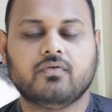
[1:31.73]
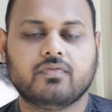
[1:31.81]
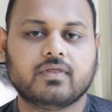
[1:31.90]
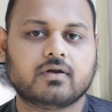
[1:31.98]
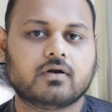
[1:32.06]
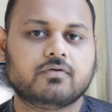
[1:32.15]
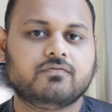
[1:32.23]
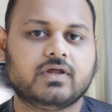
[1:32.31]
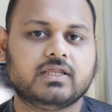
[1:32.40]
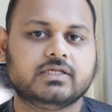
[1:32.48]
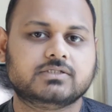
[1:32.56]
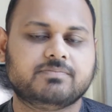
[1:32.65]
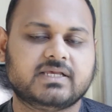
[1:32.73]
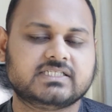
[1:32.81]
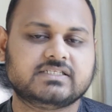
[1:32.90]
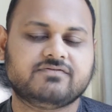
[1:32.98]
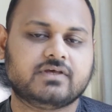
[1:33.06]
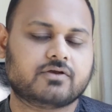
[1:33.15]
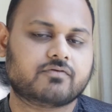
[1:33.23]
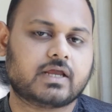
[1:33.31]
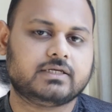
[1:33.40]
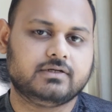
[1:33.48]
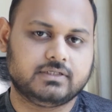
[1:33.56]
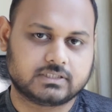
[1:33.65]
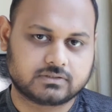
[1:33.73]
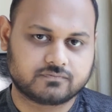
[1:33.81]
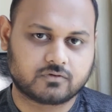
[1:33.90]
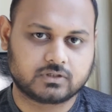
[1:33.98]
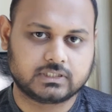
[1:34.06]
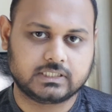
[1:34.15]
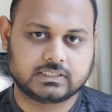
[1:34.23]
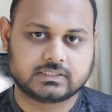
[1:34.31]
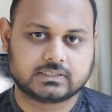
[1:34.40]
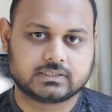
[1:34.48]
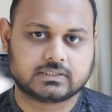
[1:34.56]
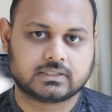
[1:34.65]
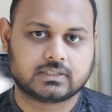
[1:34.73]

There are very specific criteria for this.